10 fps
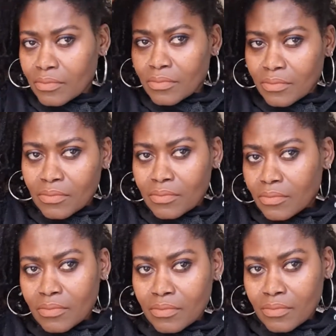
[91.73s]
As you
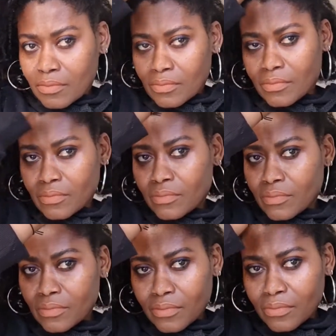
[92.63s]
can see, I'm
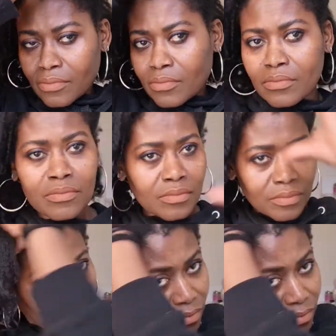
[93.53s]
dividing my hair into